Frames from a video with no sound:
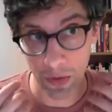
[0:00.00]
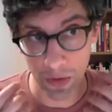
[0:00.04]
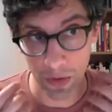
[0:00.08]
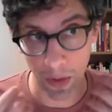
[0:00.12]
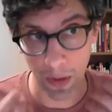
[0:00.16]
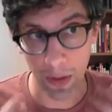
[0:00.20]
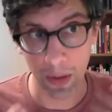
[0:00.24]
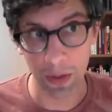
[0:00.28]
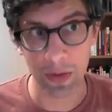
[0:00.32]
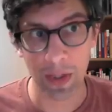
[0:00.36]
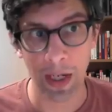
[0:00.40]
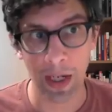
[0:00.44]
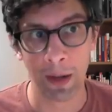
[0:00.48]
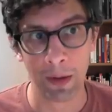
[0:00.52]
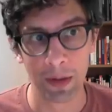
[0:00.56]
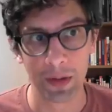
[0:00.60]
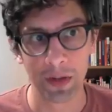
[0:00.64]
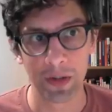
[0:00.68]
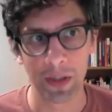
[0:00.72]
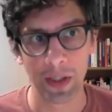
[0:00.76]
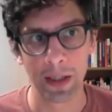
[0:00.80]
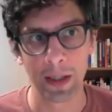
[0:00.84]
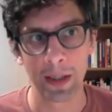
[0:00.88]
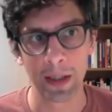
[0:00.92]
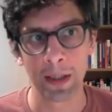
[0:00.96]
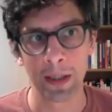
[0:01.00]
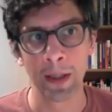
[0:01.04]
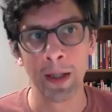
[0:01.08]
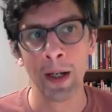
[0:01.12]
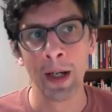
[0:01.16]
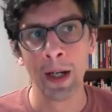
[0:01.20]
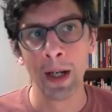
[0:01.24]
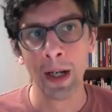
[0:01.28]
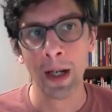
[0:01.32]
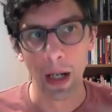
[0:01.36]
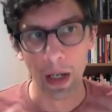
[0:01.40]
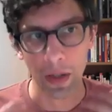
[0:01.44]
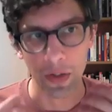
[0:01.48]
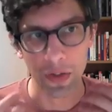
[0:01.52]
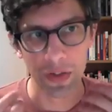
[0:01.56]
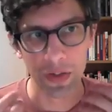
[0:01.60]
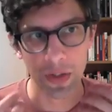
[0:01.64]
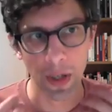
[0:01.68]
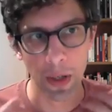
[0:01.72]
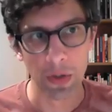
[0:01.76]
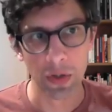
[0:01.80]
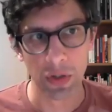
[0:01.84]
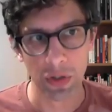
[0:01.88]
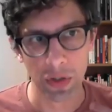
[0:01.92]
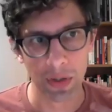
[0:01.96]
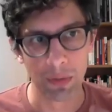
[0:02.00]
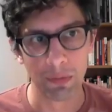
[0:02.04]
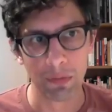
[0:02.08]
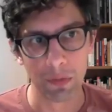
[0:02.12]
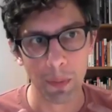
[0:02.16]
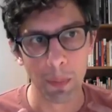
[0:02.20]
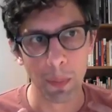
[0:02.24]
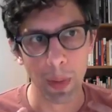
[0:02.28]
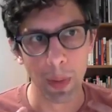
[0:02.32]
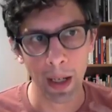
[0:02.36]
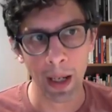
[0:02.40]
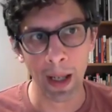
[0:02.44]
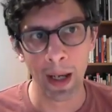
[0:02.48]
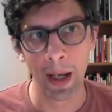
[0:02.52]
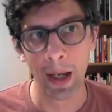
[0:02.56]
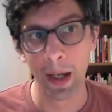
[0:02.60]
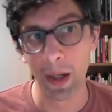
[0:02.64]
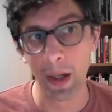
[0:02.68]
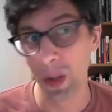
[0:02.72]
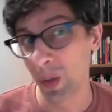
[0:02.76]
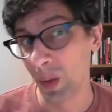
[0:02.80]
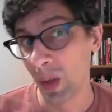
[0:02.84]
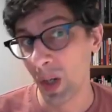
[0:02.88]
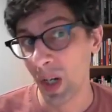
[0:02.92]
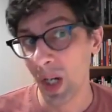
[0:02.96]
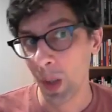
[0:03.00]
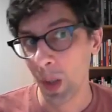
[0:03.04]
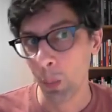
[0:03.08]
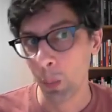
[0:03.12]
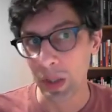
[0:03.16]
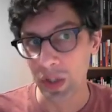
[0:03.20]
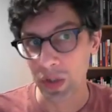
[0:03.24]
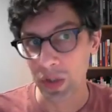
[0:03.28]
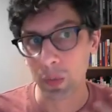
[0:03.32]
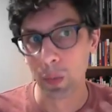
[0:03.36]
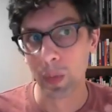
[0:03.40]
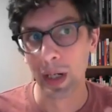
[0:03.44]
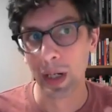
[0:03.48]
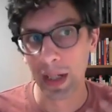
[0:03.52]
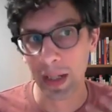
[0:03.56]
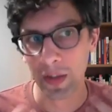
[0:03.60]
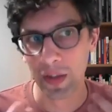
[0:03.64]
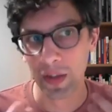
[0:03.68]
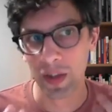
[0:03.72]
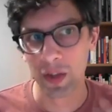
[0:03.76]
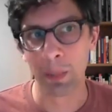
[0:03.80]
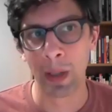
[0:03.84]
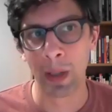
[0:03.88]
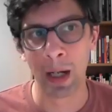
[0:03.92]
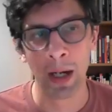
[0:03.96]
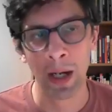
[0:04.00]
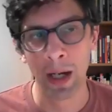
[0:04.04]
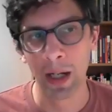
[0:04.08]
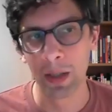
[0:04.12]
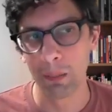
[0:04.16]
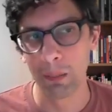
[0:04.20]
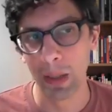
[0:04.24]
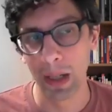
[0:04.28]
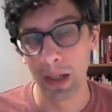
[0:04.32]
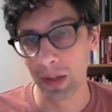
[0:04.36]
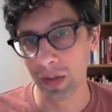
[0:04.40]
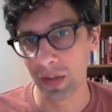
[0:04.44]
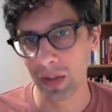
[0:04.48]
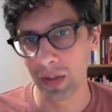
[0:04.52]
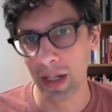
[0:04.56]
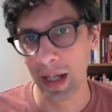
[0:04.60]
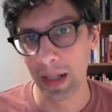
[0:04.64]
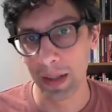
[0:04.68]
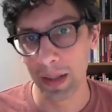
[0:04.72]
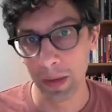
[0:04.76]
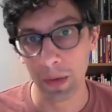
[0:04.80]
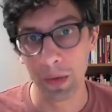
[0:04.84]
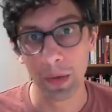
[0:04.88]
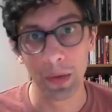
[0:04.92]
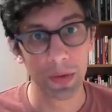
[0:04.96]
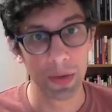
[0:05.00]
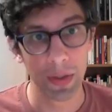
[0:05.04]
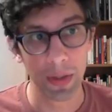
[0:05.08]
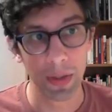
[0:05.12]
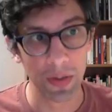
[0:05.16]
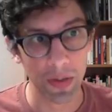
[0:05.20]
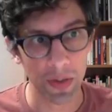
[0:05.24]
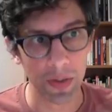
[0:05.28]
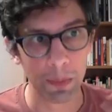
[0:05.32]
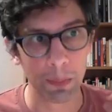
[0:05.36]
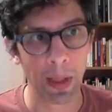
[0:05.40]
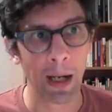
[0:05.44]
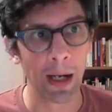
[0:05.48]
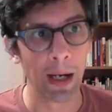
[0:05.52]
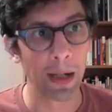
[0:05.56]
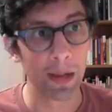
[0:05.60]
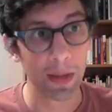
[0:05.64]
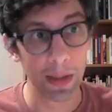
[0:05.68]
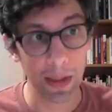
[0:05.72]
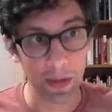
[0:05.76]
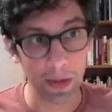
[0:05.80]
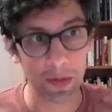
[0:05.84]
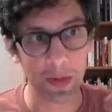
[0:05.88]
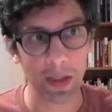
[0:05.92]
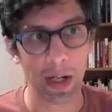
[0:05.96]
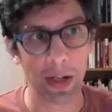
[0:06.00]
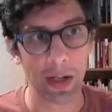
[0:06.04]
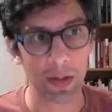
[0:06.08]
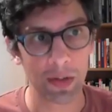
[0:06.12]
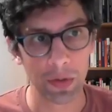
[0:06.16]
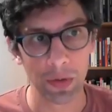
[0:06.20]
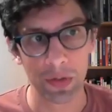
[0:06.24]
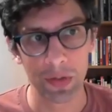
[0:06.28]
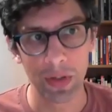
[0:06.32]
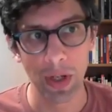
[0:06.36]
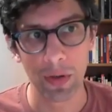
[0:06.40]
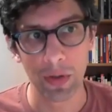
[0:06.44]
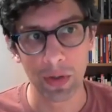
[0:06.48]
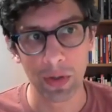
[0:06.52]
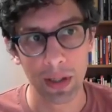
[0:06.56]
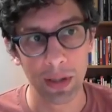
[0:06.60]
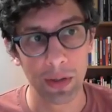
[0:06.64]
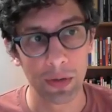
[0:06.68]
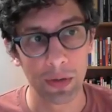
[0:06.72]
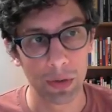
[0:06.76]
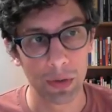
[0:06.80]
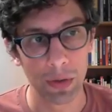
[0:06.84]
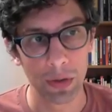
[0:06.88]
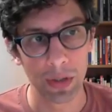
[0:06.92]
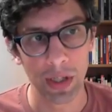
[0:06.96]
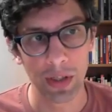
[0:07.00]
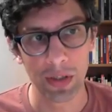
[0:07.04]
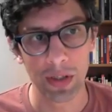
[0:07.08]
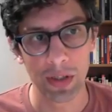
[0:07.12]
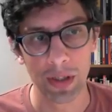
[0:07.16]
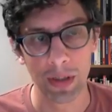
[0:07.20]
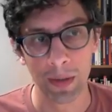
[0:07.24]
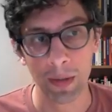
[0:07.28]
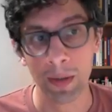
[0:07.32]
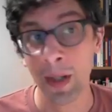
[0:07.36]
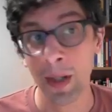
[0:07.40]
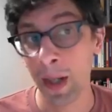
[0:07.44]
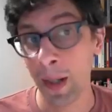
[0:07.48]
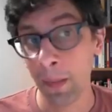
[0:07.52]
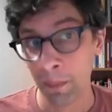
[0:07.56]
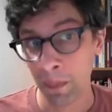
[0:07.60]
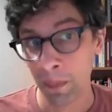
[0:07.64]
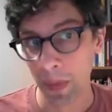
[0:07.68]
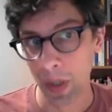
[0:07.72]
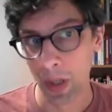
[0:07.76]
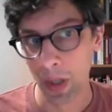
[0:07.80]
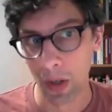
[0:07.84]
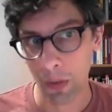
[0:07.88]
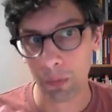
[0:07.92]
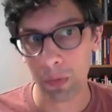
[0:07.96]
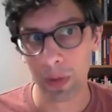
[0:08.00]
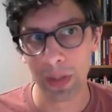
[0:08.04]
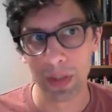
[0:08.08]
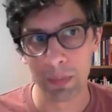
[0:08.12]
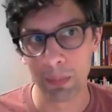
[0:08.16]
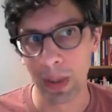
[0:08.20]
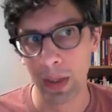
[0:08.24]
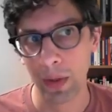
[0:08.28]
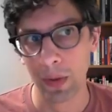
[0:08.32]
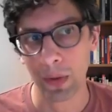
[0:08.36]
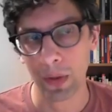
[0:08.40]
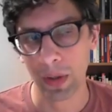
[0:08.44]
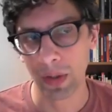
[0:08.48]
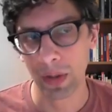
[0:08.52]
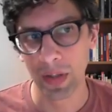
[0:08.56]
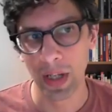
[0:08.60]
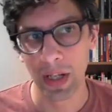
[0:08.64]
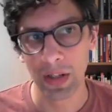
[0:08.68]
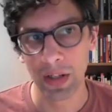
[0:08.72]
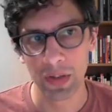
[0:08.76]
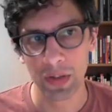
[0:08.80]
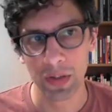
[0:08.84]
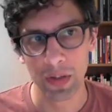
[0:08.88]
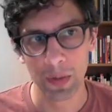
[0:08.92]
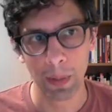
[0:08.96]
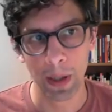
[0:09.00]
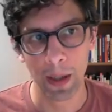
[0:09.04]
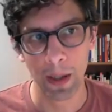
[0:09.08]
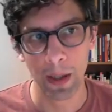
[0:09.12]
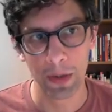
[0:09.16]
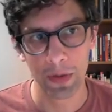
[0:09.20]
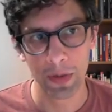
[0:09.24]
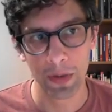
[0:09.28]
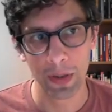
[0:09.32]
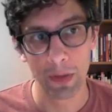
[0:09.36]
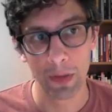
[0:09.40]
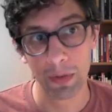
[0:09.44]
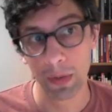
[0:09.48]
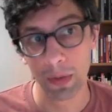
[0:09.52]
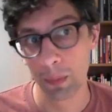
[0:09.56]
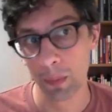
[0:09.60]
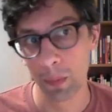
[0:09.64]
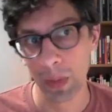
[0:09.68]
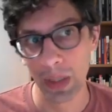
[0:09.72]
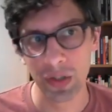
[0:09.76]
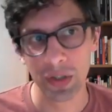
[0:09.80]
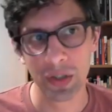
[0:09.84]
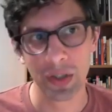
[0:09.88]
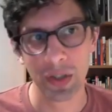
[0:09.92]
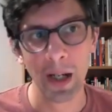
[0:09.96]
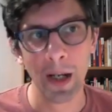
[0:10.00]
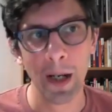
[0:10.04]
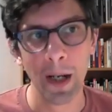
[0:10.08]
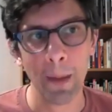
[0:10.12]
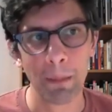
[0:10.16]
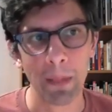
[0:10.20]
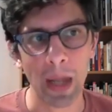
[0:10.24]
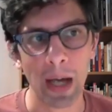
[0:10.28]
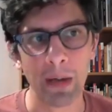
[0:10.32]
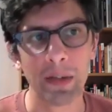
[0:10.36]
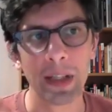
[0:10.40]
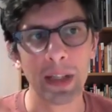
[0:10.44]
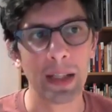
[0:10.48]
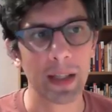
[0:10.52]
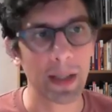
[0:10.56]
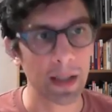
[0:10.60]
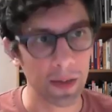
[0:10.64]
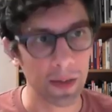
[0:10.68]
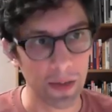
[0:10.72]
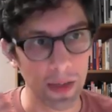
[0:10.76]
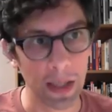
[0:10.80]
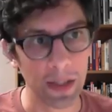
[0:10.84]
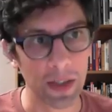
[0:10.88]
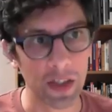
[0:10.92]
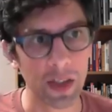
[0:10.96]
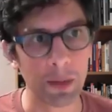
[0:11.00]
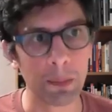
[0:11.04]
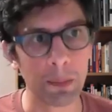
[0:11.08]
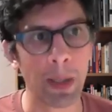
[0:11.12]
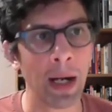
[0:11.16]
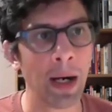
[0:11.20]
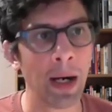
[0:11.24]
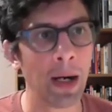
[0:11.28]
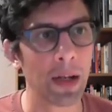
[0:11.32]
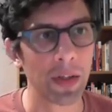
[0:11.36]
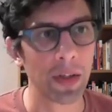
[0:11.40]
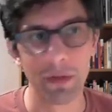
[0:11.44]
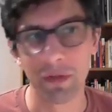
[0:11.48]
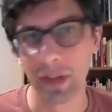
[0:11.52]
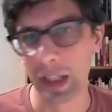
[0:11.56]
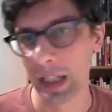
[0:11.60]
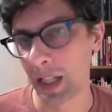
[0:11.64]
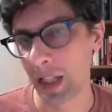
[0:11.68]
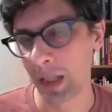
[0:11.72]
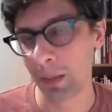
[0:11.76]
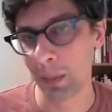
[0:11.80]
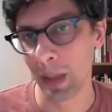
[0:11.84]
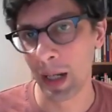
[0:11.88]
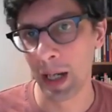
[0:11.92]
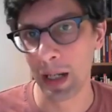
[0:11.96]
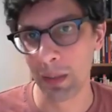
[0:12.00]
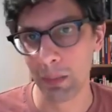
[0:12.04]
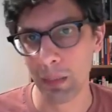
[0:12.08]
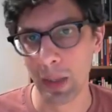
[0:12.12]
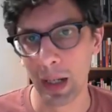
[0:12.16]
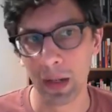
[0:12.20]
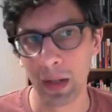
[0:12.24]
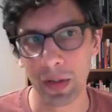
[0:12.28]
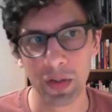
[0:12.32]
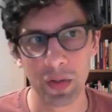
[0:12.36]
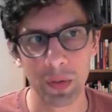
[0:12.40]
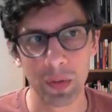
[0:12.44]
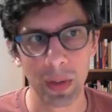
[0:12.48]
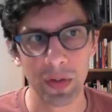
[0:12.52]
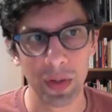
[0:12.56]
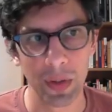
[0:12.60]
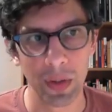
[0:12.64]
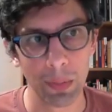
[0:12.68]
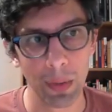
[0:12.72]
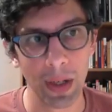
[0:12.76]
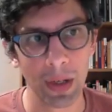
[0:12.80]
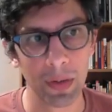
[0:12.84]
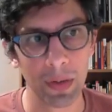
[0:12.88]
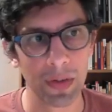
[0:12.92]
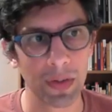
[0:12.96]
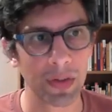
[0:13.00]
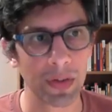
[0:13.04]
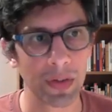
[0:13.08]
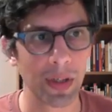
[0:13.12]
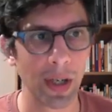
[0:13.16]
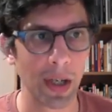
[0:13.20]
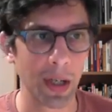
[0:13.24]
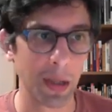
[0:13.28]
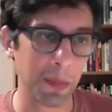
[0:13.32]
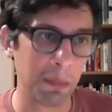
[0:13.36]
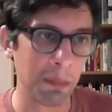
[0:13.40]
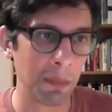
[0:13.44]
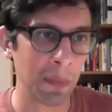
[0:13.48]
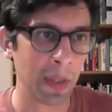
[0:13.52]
solidarity and socialism from below, which really inspired Marx and Engels and inspired the international socialist tradition of which my organization is part of, and which I think it inspires the thinking behind Marx 21. So